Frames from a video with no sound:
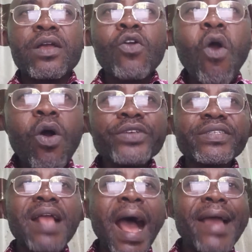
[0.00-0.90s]

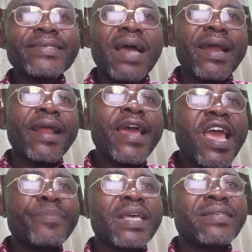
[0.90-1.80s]
Goals guide and
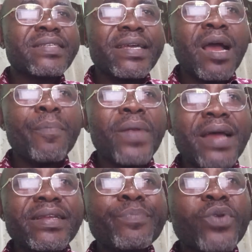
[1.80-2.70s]
help the entire
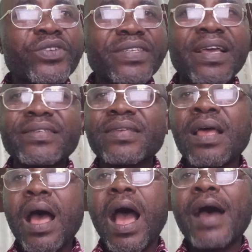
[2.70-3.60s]
planning process
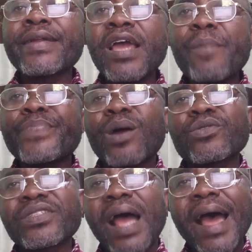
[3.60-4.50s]
and help
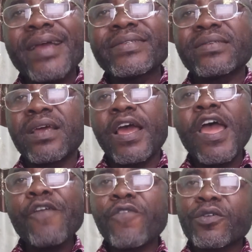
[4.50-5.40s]
prioritize
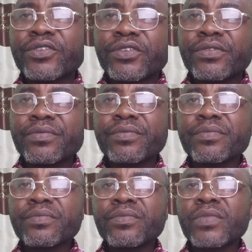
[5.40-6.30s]
efforts.
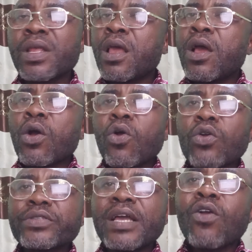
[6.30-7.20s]

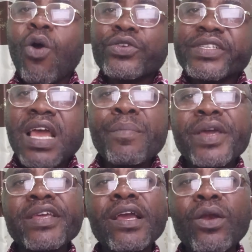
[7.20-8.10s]
The goals here
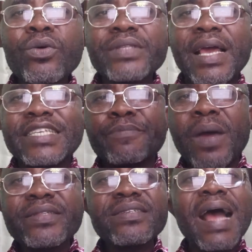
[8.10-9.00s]
may include
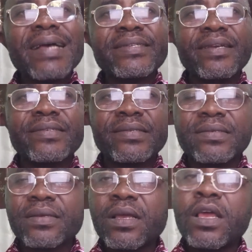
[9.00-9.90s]
expanding
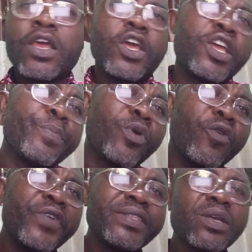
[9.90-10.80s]
access,
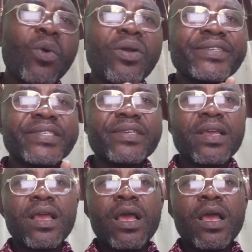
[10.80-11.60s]
improving quality,